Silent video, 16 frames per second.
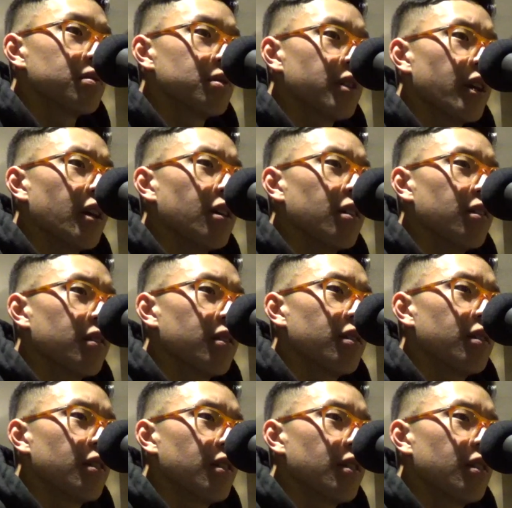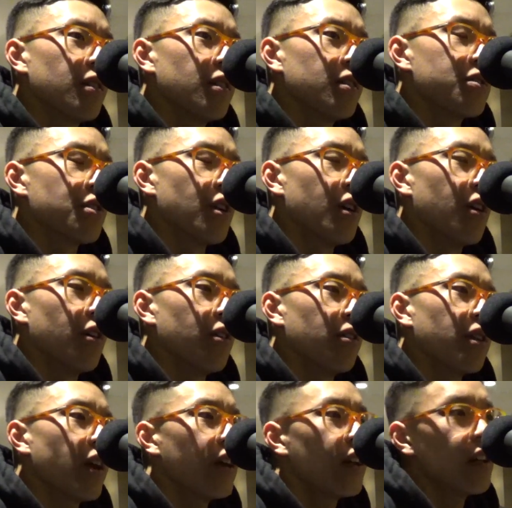Yeah. So,
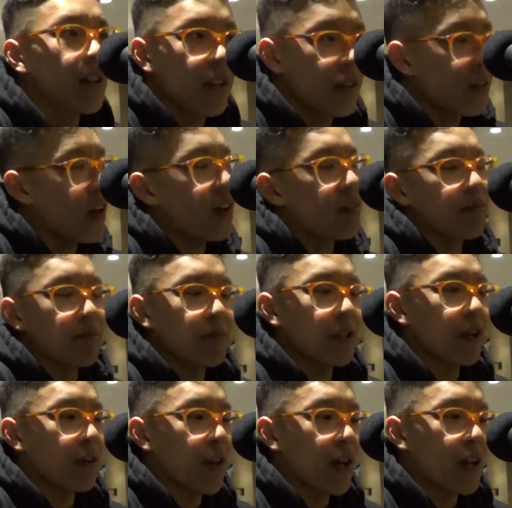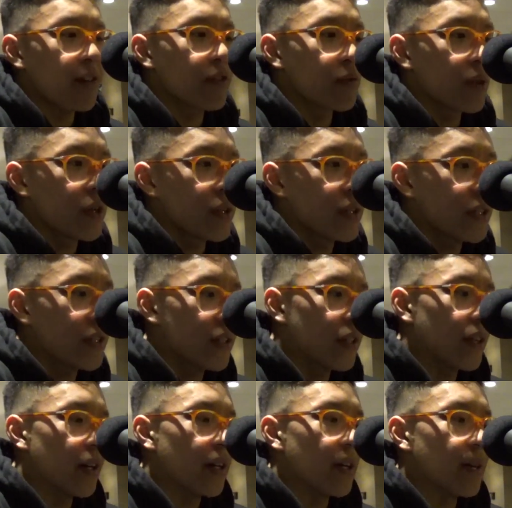and not everyone
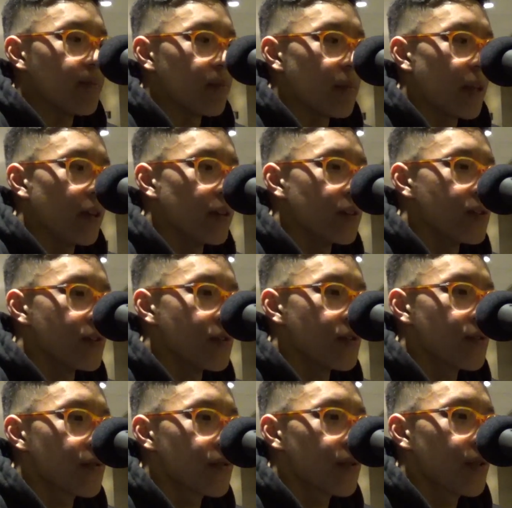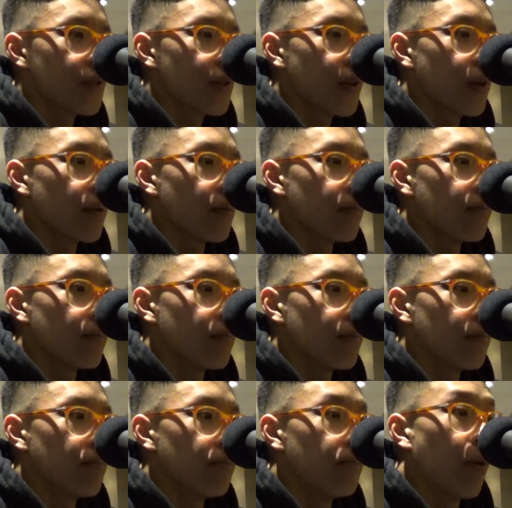is
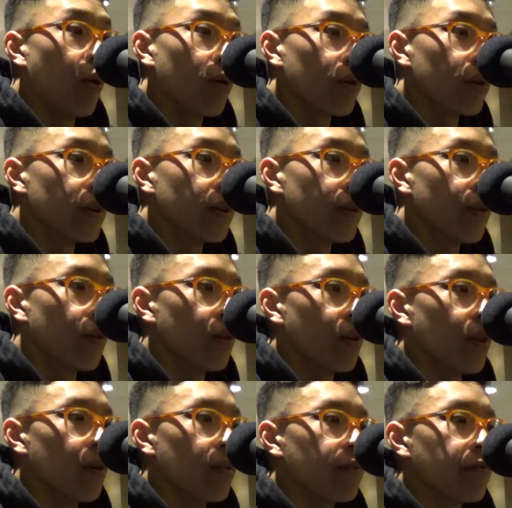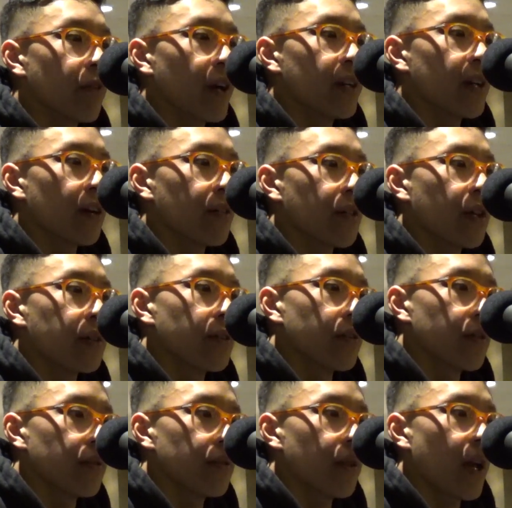born or find out that
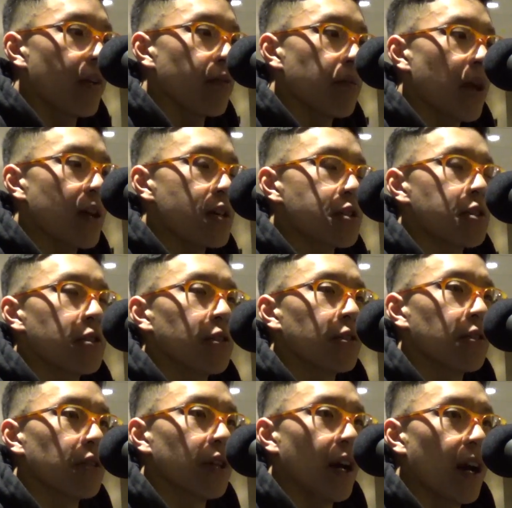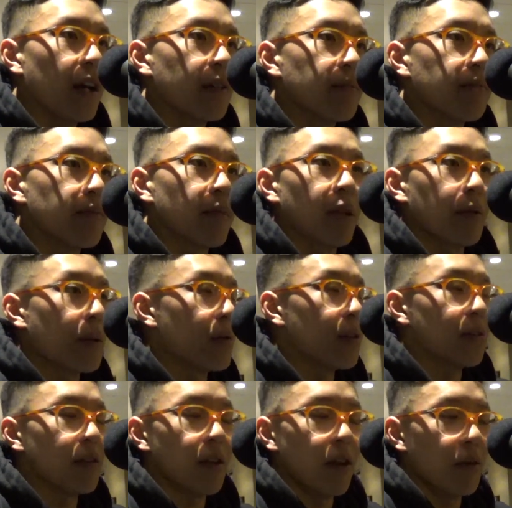they have a passion early on. Like
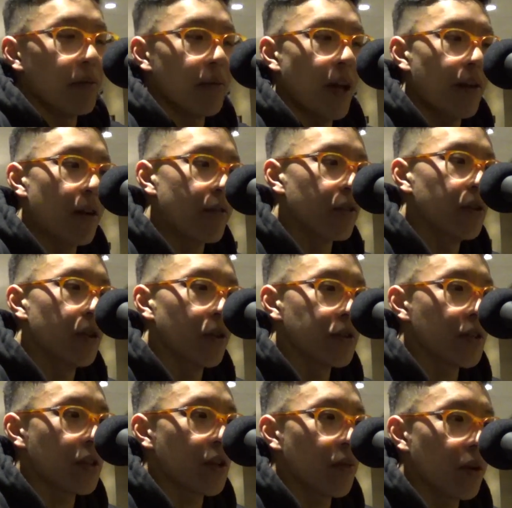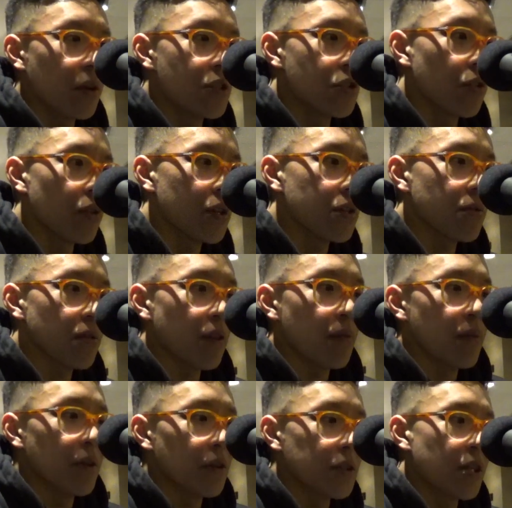maybe, not everyone knows that they want to join the
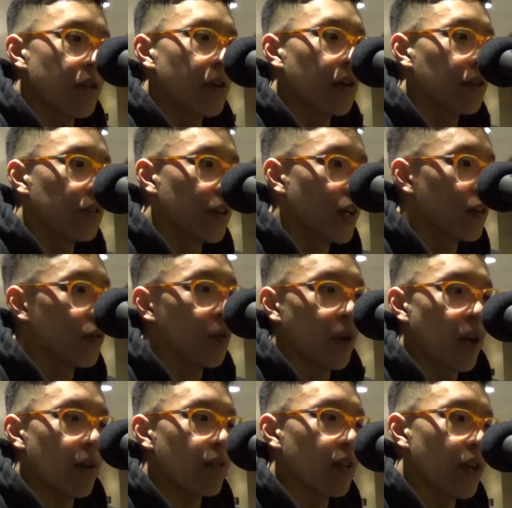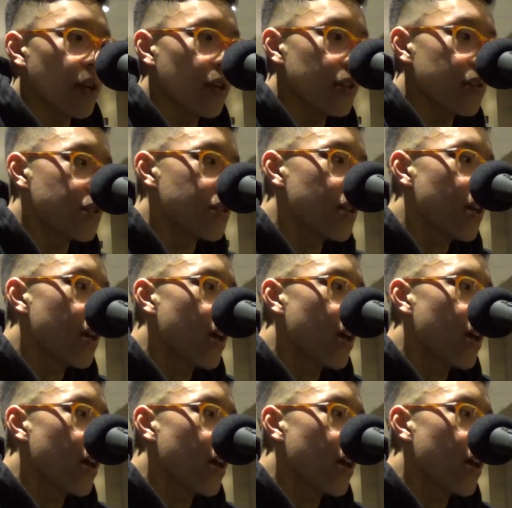military early on or whatever it is.